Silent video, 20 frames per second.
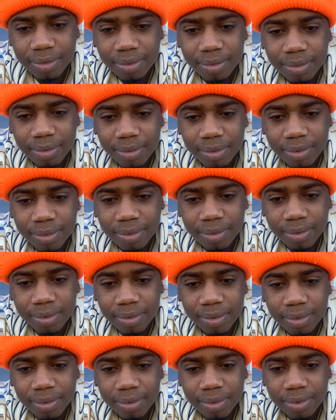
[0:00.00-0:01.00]

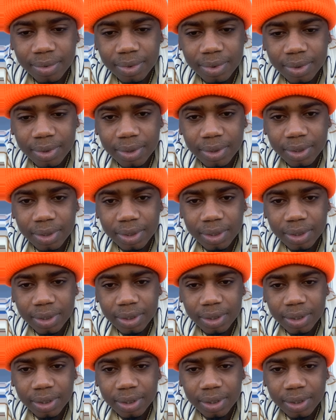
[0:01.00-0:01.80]
No one is speaking in this clip.